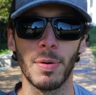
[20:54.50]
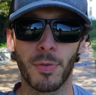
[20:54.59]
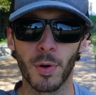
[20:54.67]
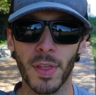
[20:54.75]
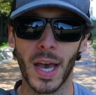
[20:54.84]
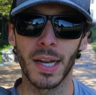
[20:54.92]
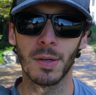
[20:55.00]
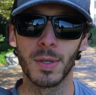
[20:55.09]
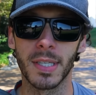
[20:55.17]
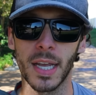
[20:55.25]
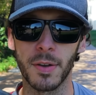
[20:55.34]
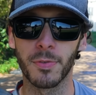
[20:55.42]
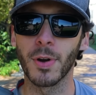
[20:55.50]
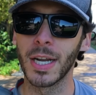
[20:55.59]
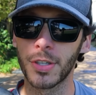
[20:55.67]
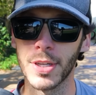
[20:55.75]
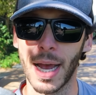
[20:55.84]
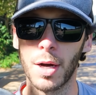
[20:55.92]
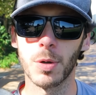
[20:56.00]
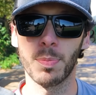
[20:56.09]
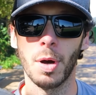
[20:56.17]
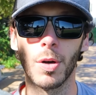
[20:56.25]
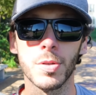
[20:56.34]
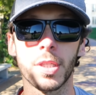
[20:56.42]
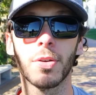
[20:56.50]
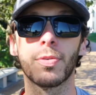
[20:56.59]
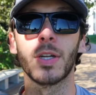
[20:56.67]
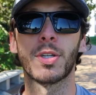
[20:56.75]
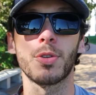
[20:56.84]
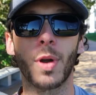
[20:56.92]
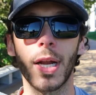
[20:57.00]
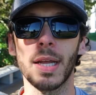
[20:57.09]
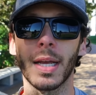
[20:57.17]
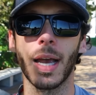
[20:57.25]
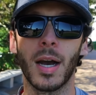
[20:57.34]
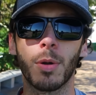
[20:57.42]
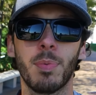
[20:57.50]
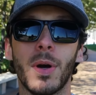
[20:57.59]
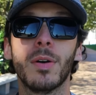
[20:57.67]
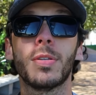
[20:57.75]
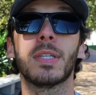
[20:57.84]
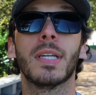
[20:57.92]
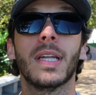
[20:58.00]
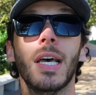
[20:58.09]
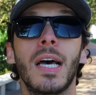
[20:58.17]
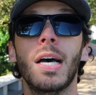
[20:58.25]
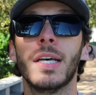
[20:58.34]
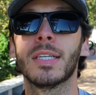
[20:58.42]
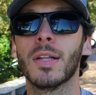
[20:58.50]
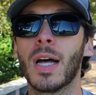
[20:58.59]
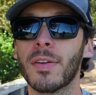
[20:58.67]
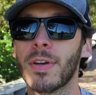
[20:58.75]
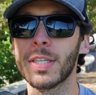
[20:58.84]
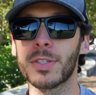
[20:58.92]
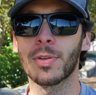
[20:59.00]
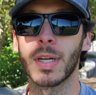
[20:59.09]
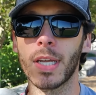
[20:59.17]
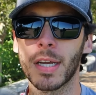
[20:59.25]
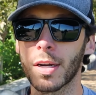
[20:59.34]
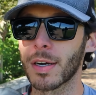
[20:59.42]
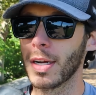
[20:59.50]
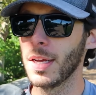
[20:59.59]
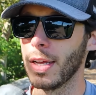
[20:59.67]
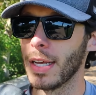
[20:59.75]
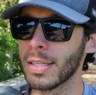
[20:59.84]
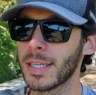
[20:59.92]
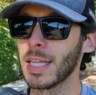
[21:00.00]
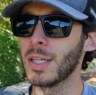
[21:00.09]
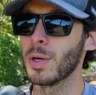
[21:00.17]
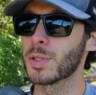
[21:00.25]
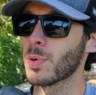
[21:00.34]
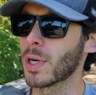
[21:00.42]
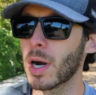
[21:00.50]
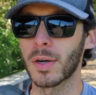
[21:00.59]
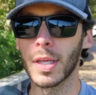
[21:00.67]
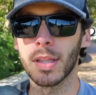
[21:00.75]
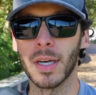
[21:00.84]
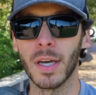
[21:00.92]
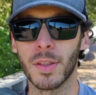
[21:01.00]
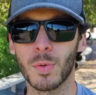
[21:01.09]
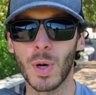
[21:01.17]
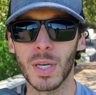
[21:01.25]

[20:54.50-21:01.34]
And before that, it was a French outpost, a French trading outpost. And so a lot of history here in St. Louis regarding the, the